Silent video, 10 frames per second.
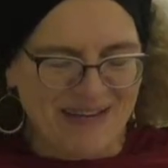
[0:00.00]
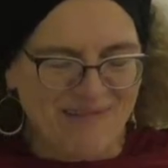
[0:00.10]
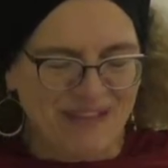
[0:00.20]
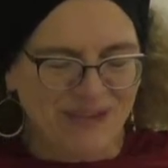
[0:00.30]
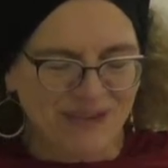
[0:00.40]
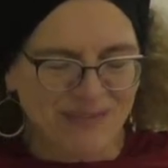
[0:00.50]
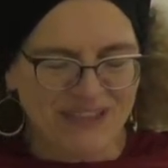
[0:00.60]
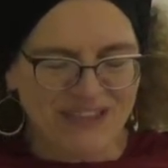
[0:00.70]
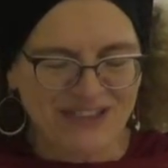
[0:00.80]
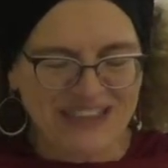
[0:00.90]
My
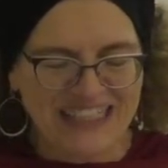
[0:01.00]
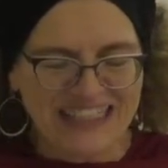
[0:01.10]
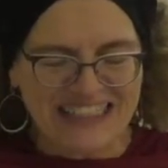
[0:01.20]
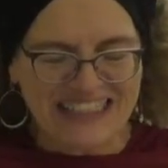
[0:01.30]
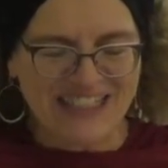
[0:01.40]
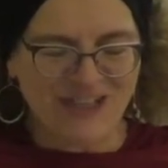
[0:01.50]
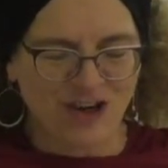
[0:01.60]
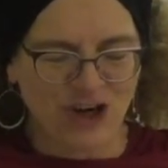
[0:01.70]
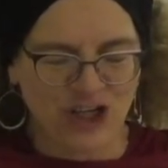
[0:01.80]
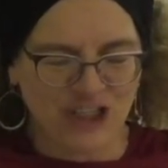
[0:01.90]
khutbah tonight is
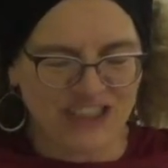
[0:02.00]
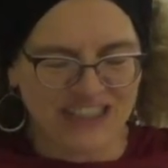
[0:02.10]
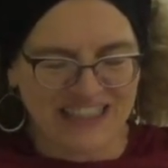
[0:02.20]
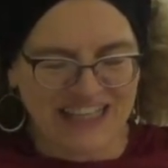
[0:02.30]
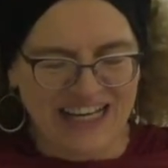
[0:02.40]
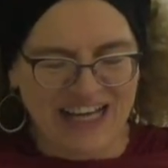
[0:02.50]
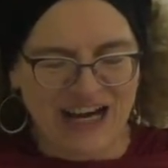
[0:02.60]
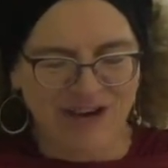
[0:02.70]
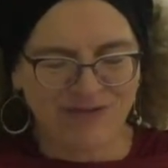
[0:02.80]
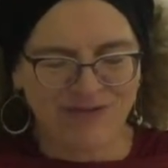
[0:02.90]
called
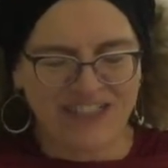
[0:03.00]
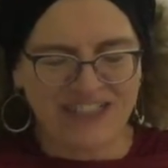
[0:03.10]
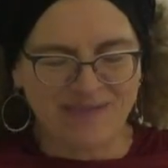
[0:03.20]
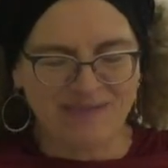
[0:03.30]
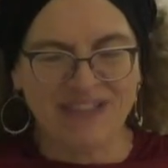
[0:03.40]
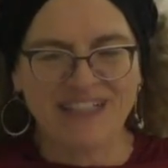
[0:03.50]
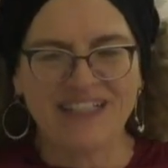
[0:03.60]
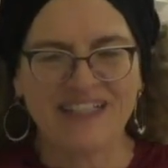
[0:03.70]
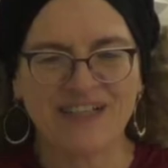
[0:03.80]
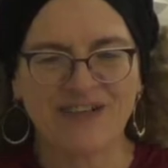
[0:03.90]
Our Freedom
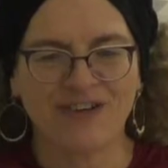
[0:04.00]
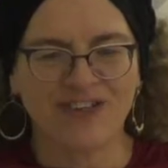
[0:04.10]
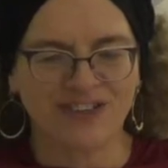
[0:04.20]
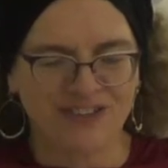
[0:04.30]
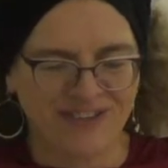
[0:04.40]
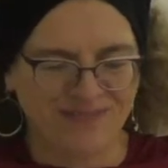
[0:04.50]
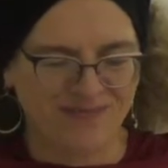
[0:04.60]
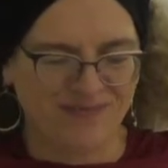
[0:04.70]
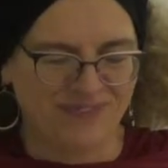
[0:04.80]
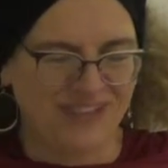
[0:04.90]
is Our Honor.
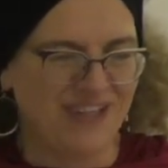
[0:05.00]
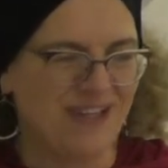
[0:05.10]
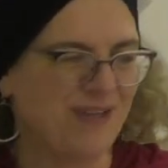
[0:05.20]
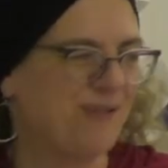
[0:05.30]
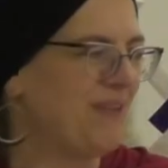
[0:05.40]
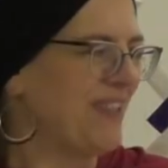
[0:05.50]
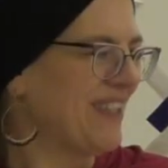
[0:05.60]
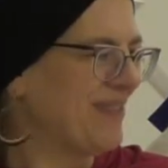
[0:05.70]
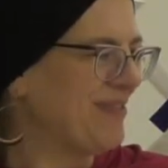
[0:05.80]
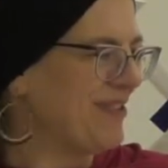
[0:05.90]

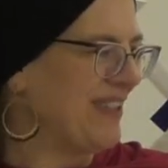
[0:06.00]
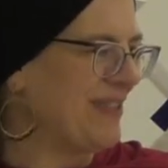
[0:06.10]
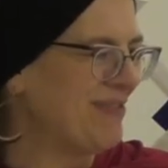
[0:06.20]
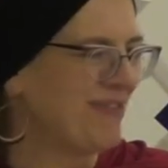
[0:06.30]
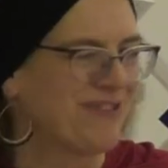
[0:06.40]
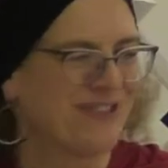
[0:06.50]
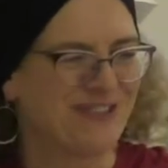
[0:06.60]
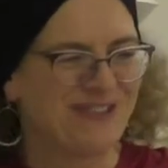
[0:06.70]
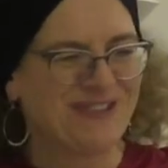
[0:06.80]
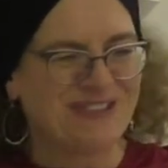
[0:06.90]
Welcome to the Ibn
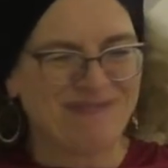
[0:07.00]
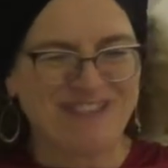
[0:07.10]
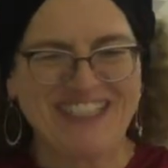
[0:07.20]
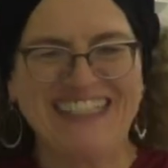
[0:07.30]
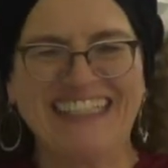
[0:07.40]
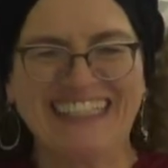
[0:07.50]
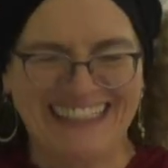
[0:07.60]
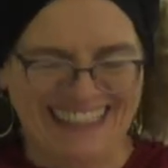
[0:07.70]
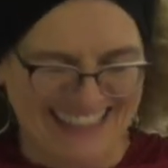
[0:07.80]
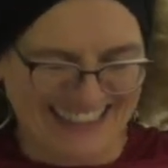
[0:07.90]
Rushd-Goethe Moschee
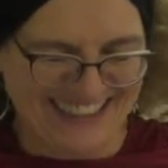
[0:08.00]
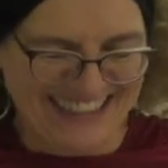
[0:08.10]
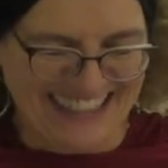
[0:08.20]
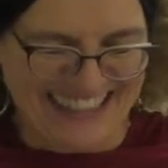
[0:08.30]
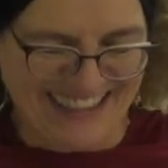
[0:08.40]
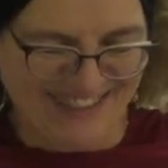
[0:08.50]
tonight.